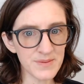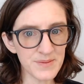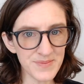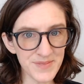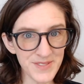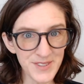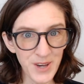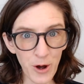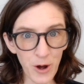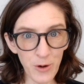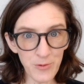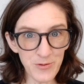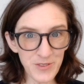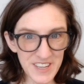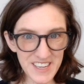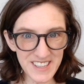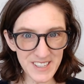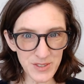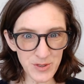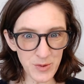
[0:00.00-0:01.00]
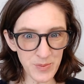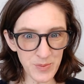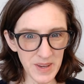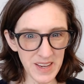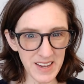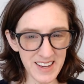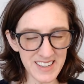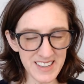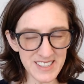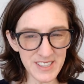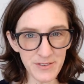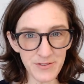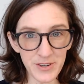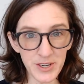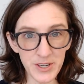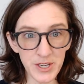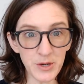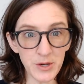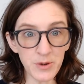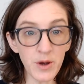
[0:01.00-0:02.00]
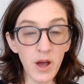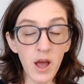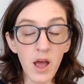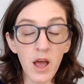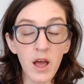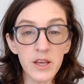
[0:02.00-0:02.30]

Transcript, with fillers: Hopefully this will be easy for you.